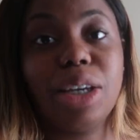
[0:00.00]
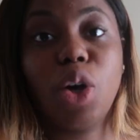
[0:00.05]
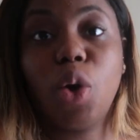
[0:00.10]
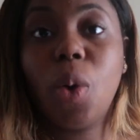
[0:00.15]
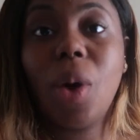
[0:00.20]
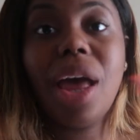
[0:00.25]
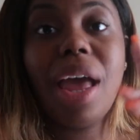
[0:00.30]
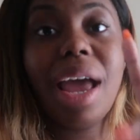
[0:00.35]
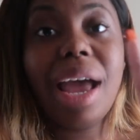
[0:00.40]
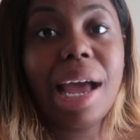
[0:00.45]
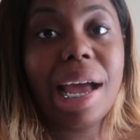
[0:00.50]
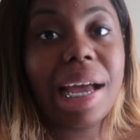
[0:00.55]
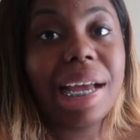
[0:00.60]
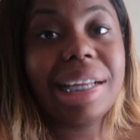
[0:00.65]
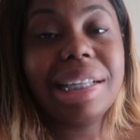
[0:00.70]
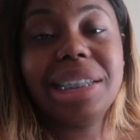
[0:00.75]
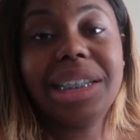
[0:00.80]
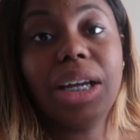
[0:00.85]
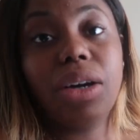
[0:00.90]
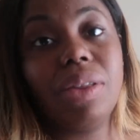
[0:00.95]
so
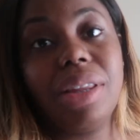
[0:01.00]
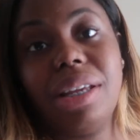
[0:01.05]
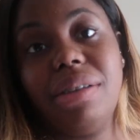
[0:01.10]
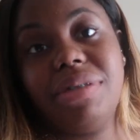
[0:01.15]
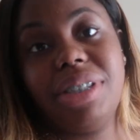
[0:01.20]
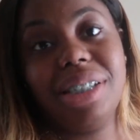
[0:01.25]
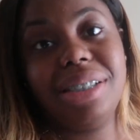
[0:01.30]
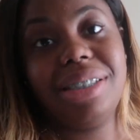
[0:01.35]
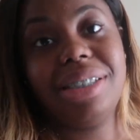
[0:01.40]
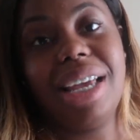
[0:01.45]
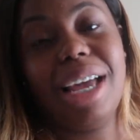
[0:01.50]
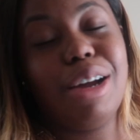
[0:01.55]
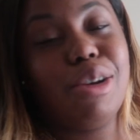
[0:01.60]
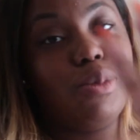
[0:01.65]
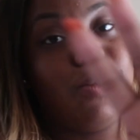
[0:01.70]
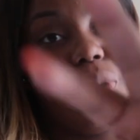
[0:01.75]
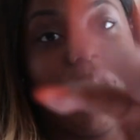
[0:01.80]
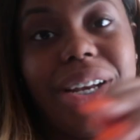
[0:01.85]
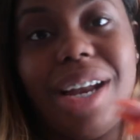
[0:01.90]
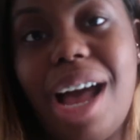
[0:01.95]
don't leave just yet.
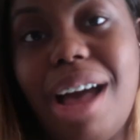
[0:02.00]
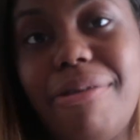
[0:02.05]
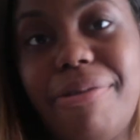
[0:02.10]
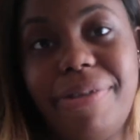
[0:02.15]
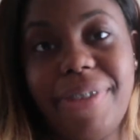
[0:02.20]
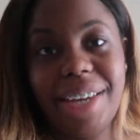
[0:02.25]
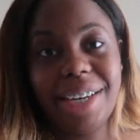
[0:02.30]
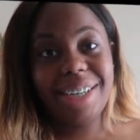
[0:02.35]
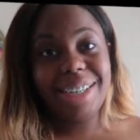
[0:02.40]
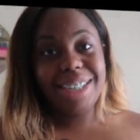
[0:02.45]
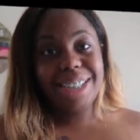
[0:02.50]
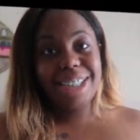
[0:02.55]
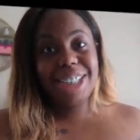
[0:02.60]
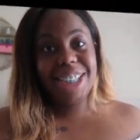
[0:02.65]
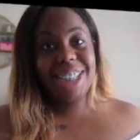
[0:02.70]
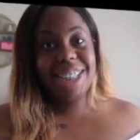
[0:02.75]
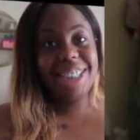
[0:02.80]
We're not finished. We